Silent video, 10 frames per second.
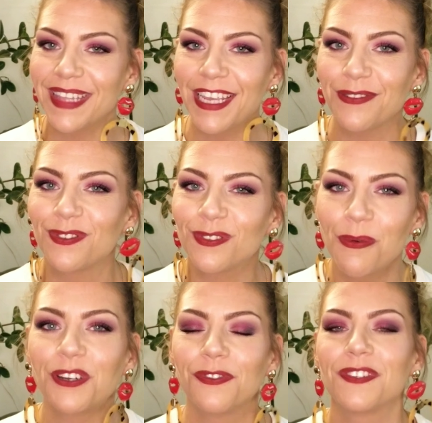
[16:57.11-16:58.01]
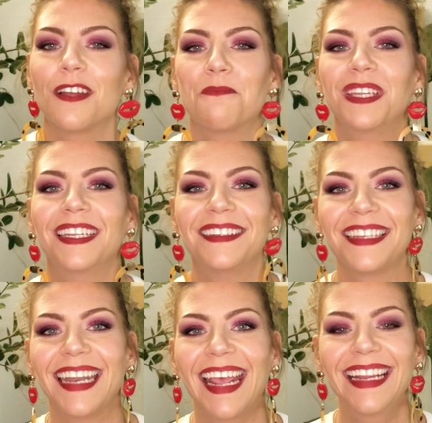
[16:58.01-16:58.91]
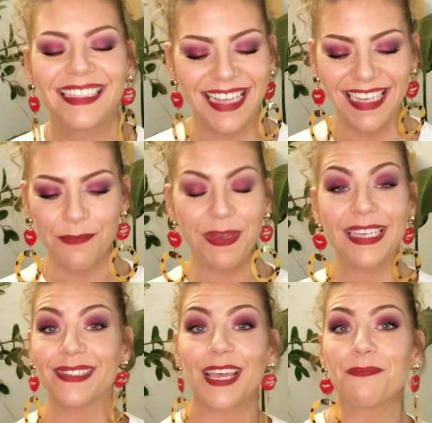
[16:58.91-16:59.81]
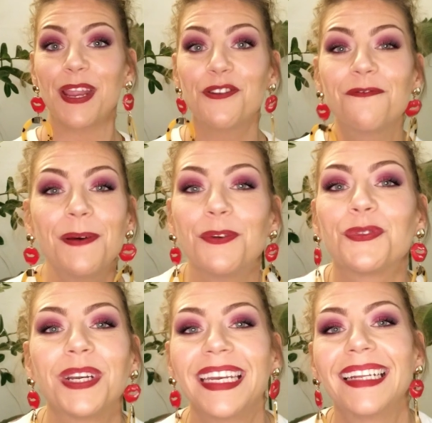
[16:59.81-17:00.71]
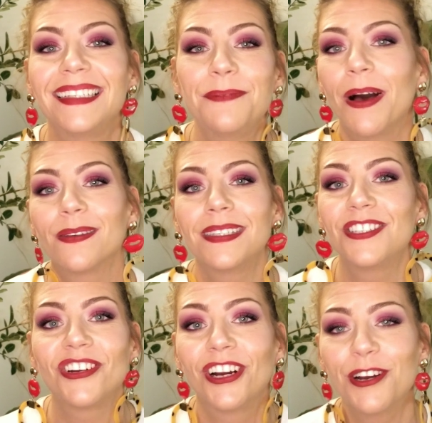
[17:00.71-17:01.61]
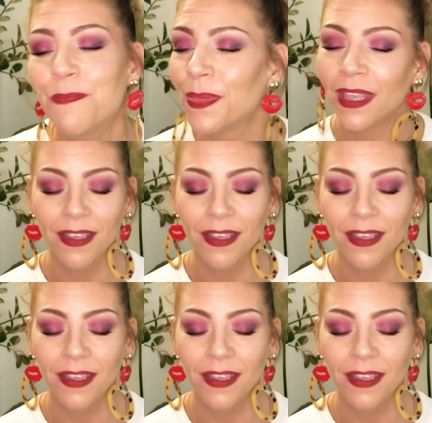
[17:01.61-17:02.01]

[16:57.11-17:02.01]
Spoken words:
thank you so much for stopping in today and taking a peek inside my November 2019 Boxycharm.